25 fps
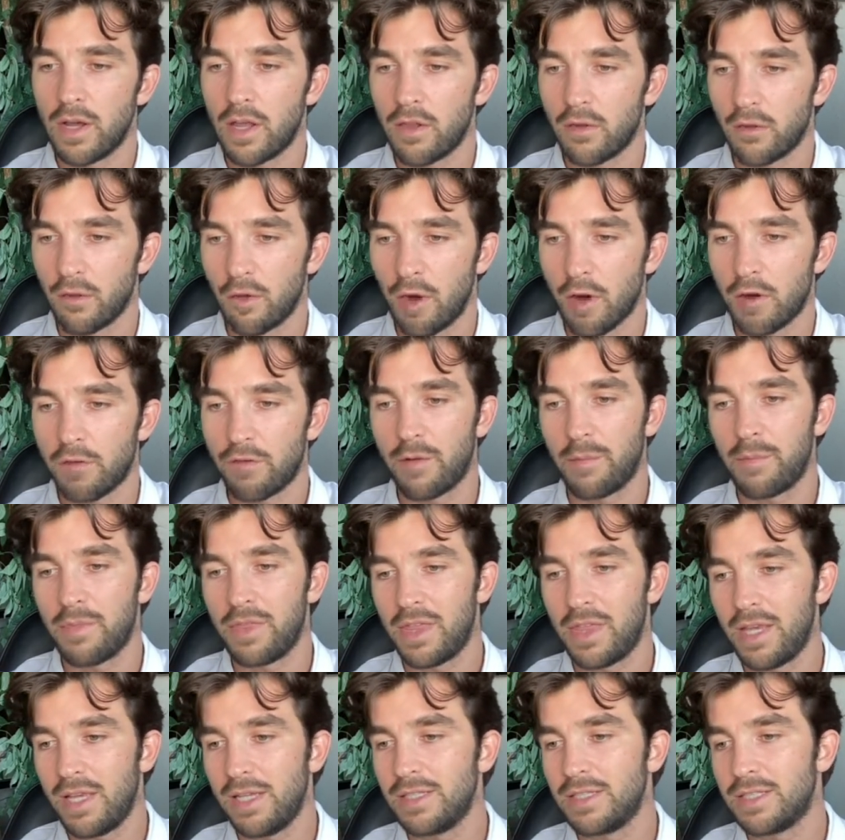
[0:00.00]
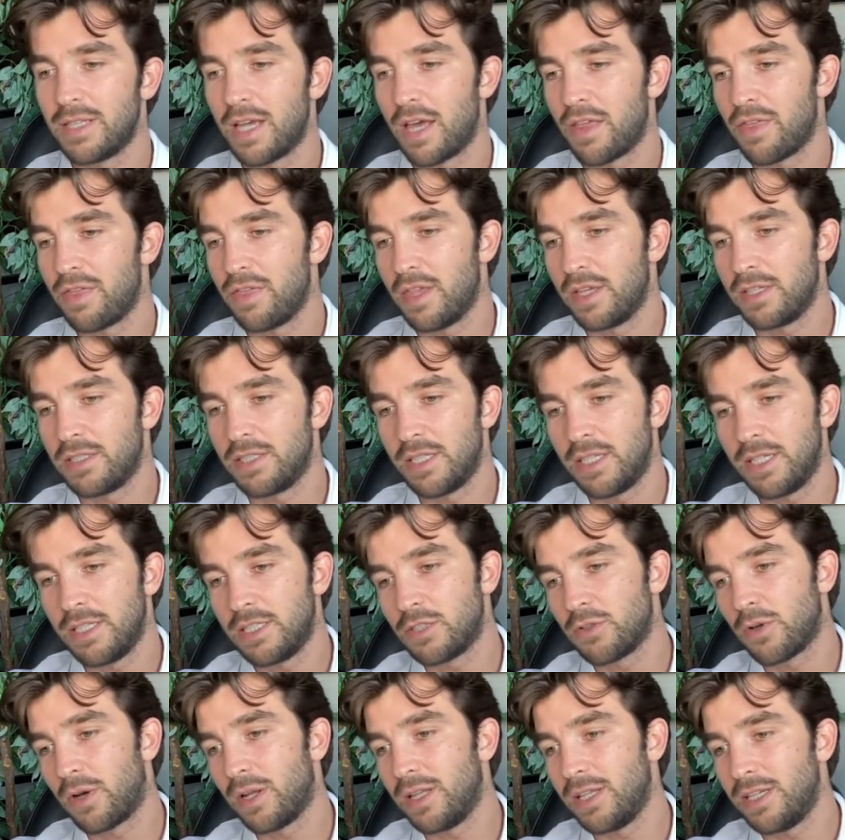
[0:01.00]
They're all from these ethnicities,
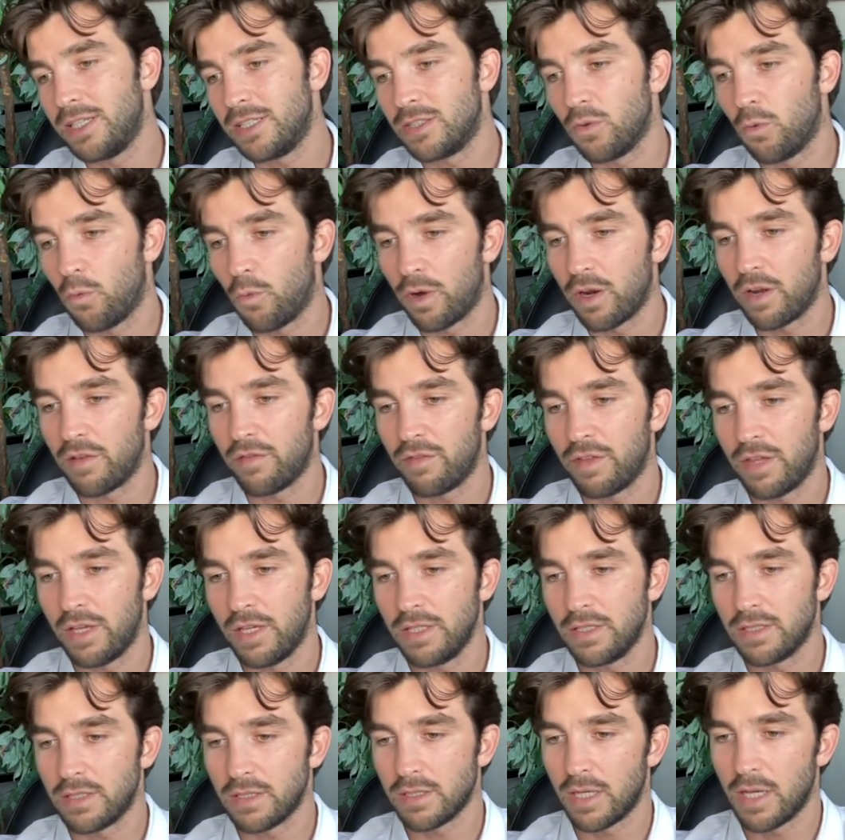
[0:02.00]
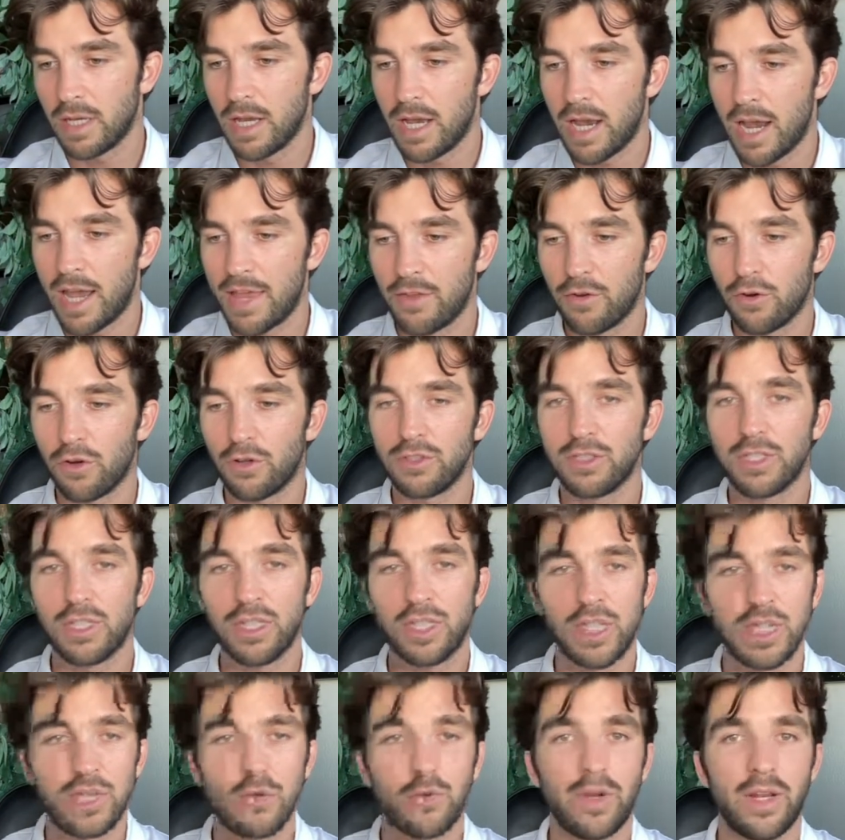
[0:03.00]
so at least one of these, and they're all
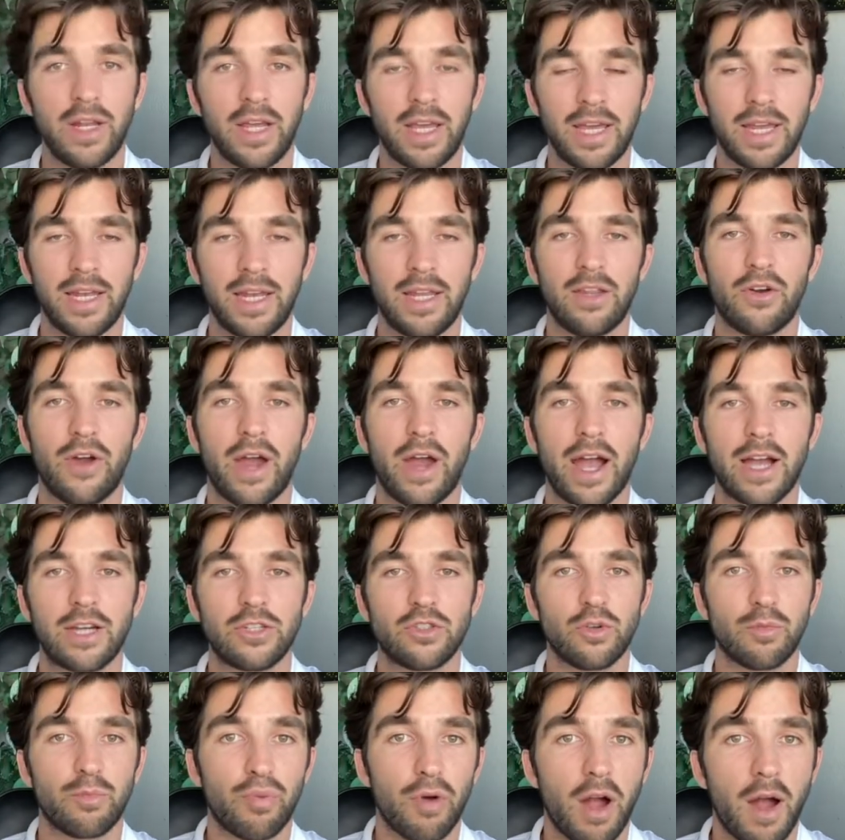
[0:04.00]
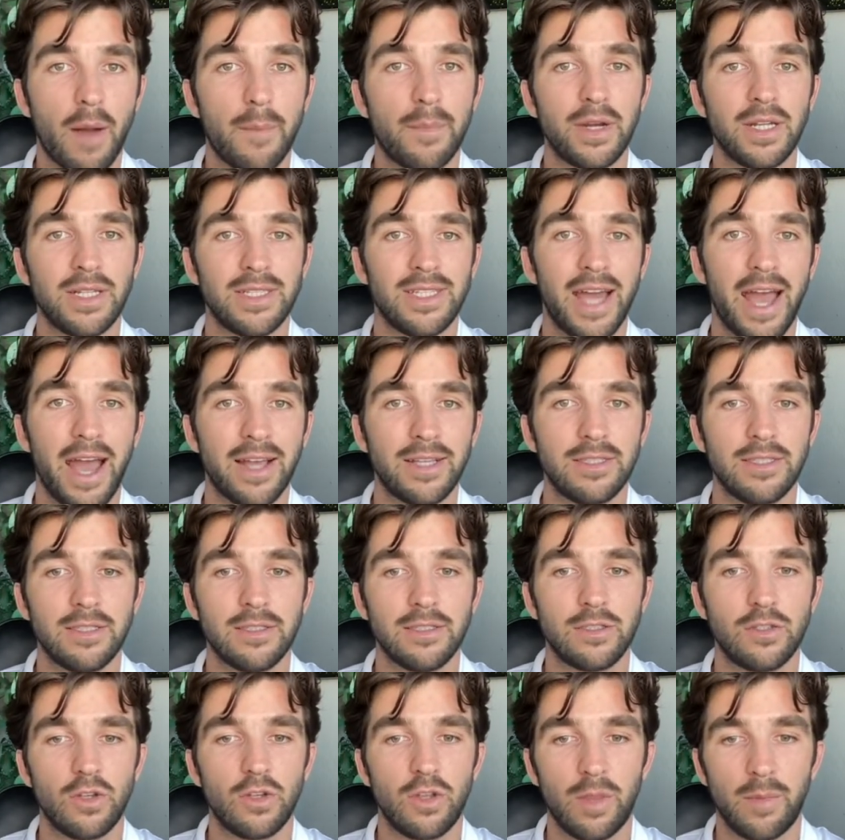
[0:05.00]
delinquent in their actual property
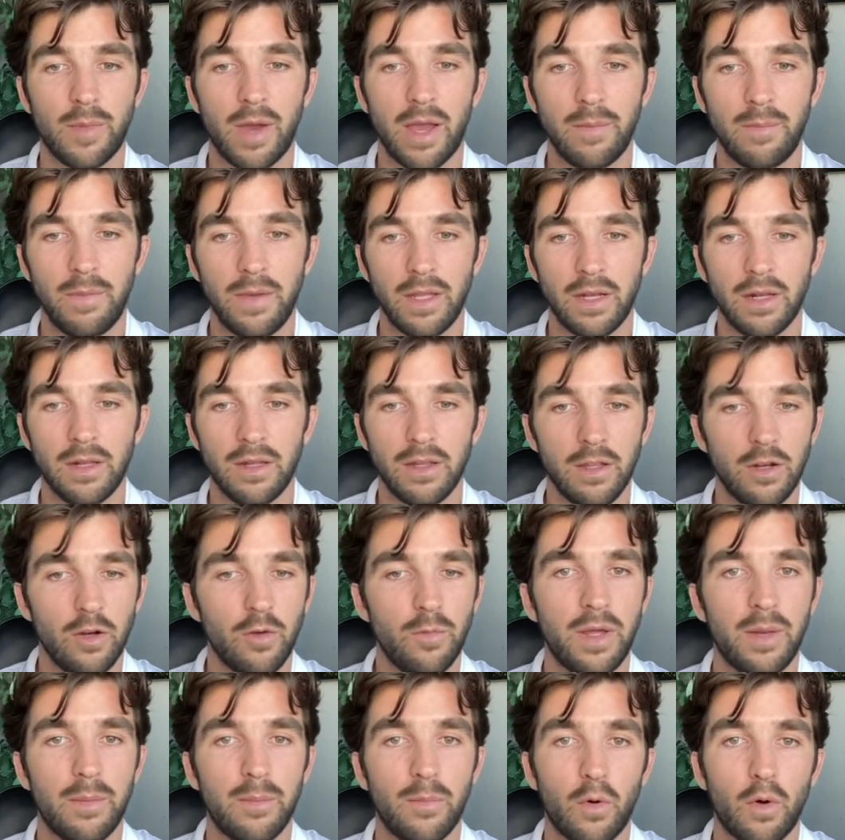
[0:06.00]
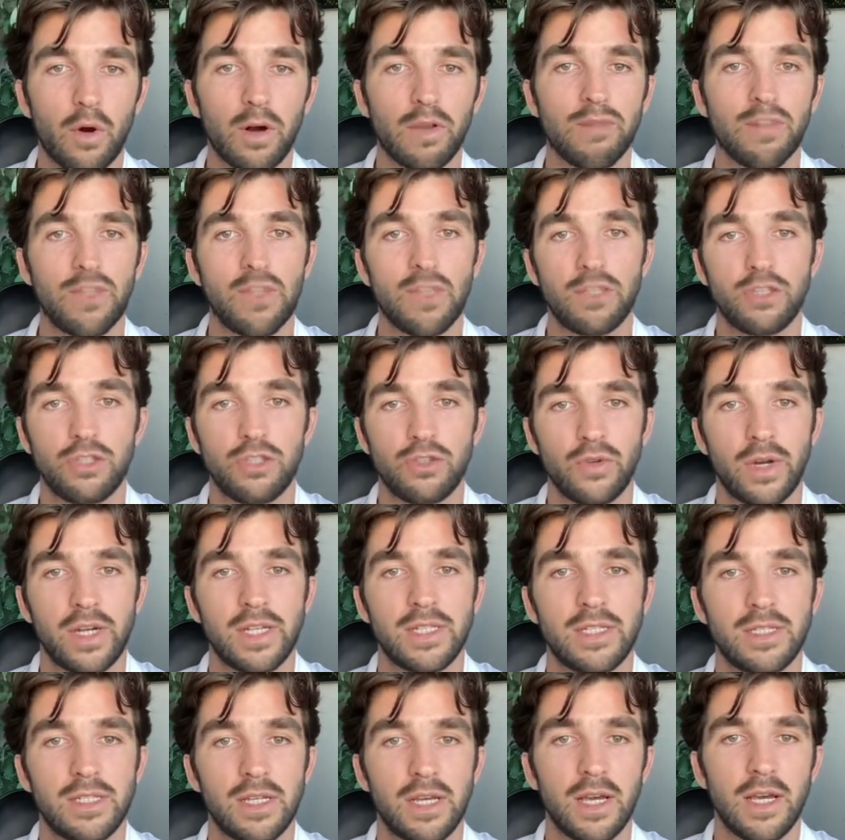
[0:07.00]
taxes. So they might be in a little bit more of a
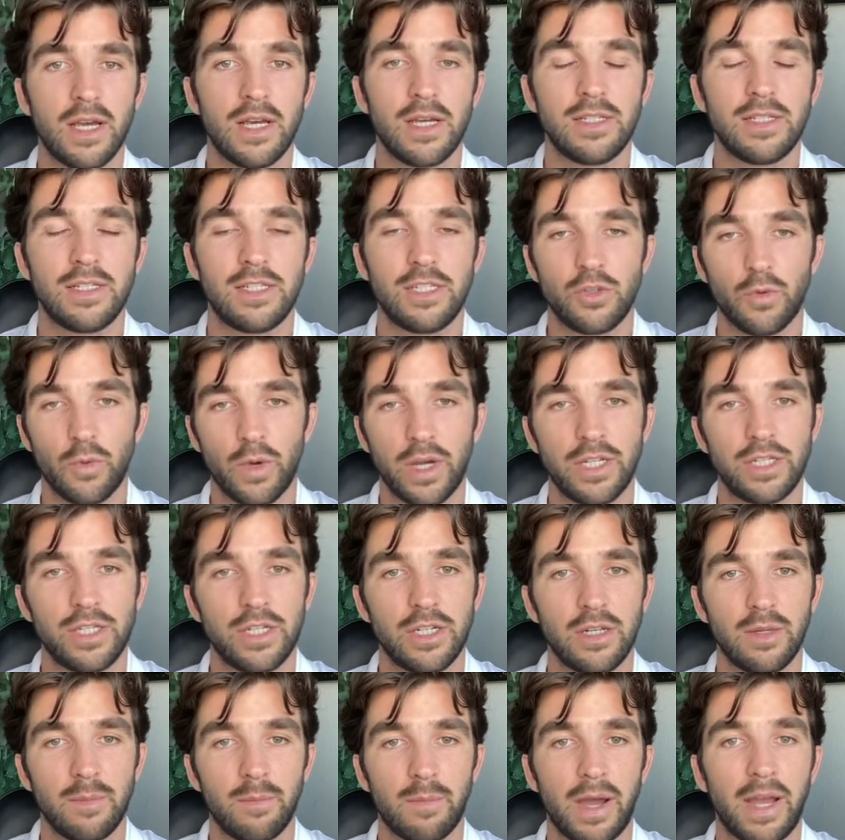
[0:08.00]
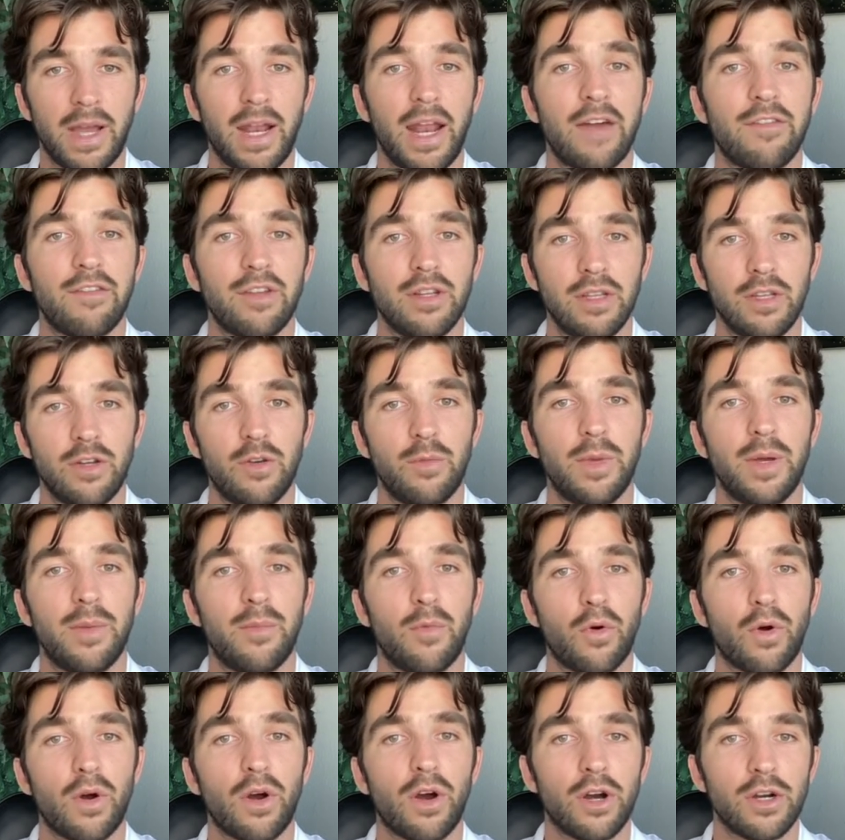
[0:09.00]
distressed situation, might have a little bit
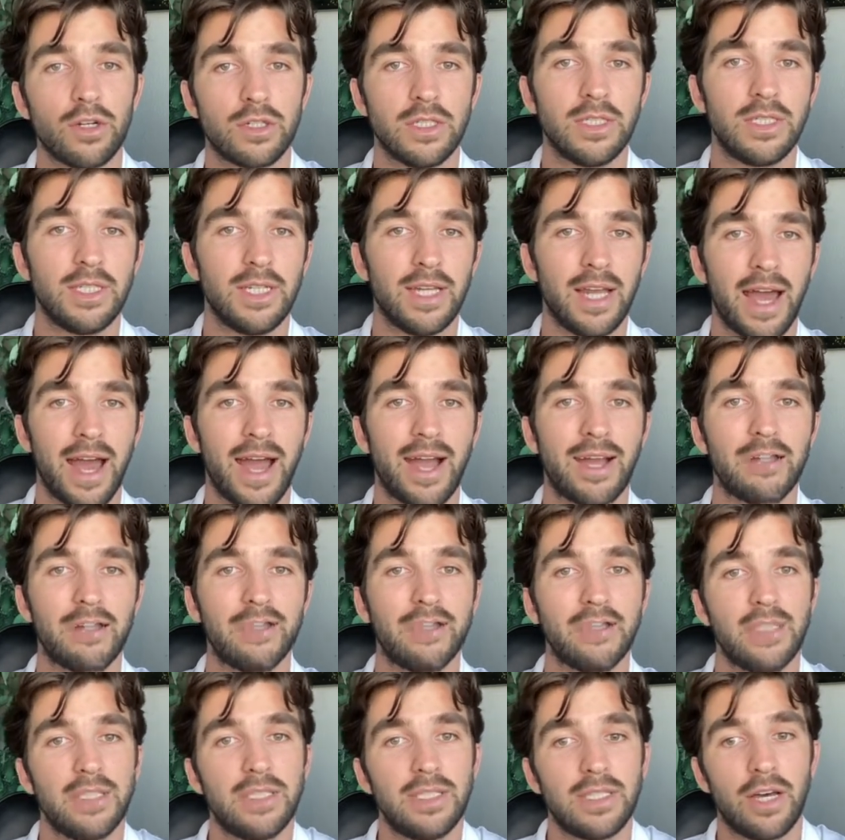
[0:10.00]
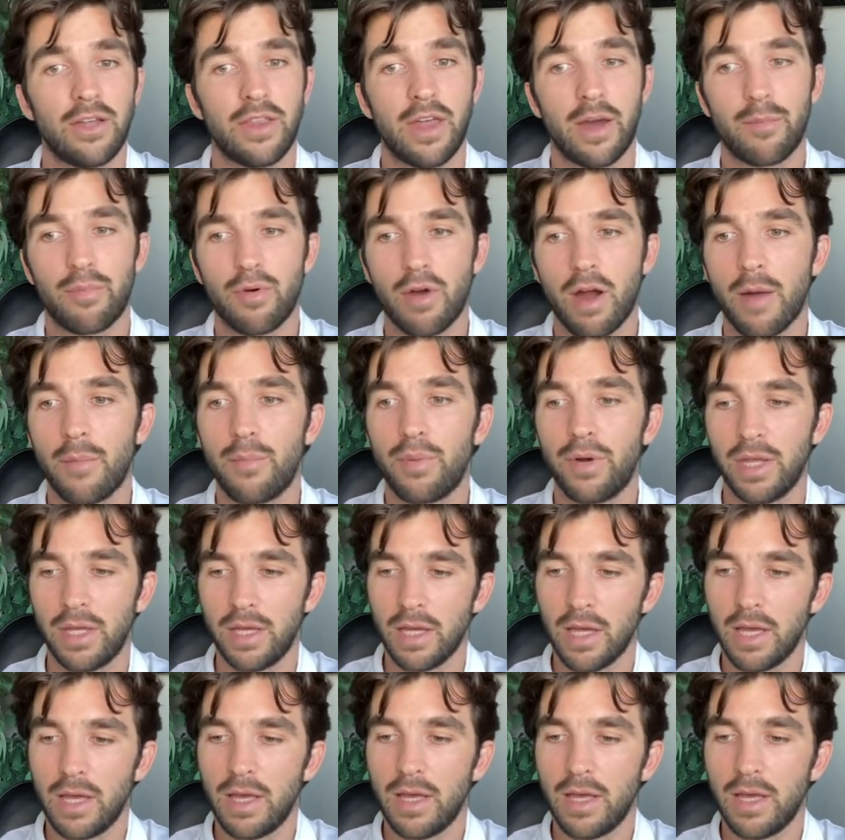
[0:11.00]
more urgency to actually sell that property.